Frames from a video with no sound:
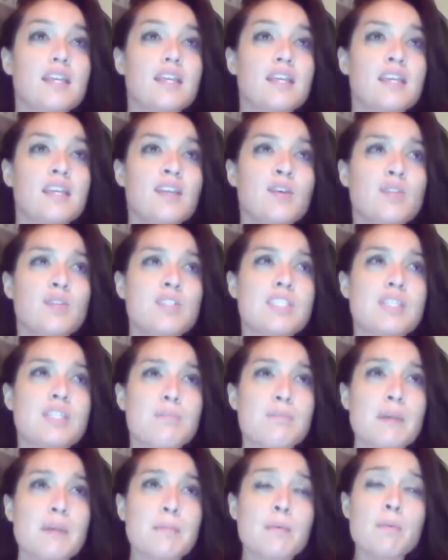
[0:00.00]
you know,
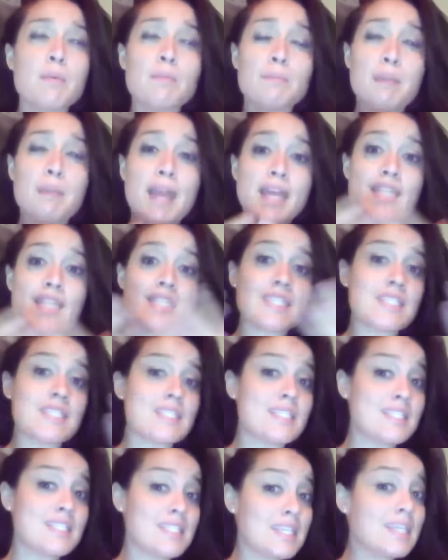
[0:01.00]
some people may
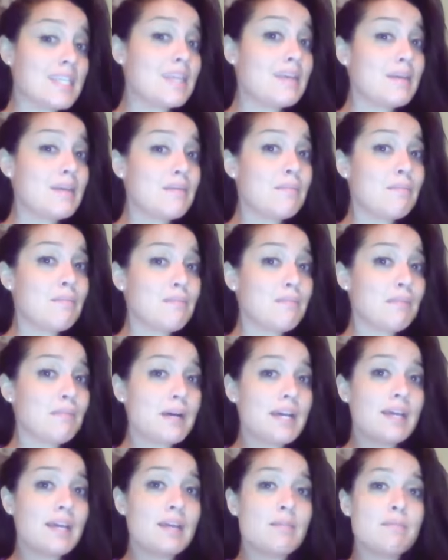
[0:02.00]
see
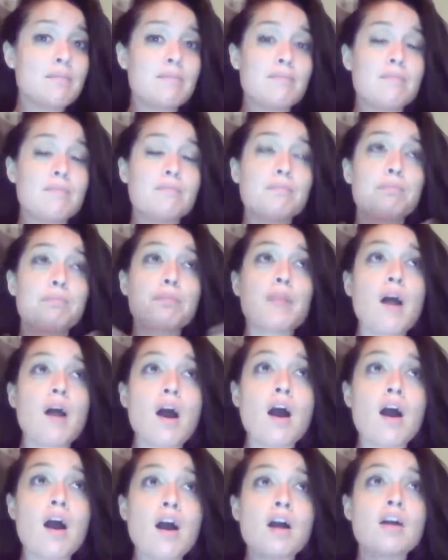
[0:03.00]
my
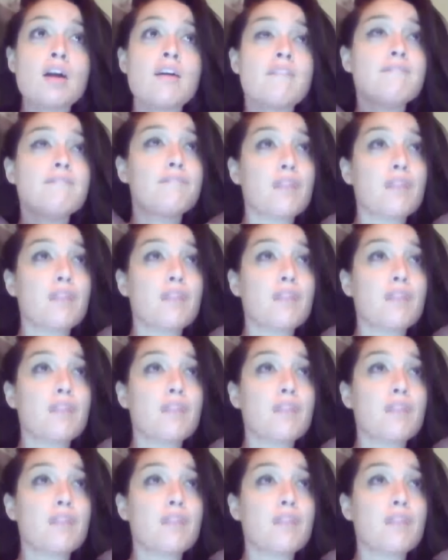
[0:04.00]
blog,